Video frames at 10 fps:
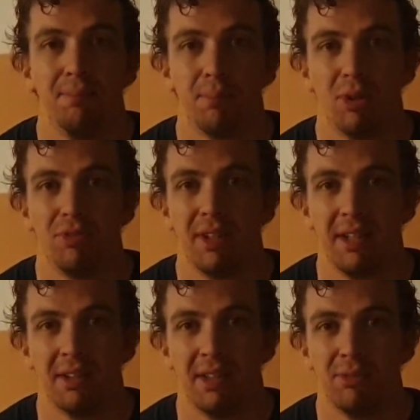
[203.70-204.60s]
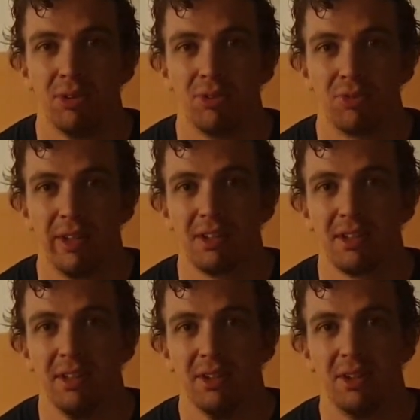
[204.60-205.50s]
both Dad and I were
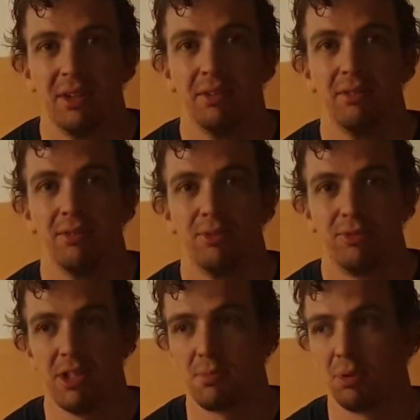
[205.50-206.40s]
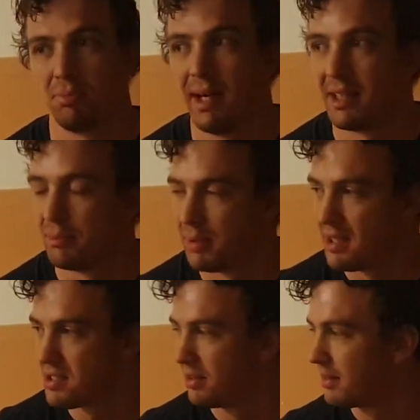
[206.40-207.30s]
frantically on Facebook
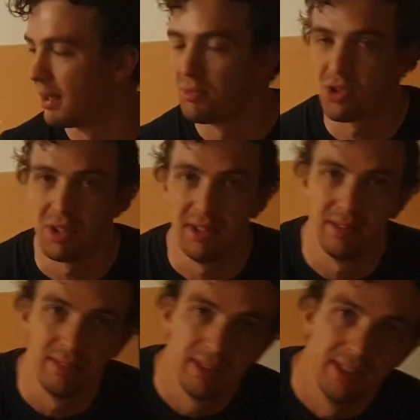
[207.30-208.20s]
Marketplace and Gumtree and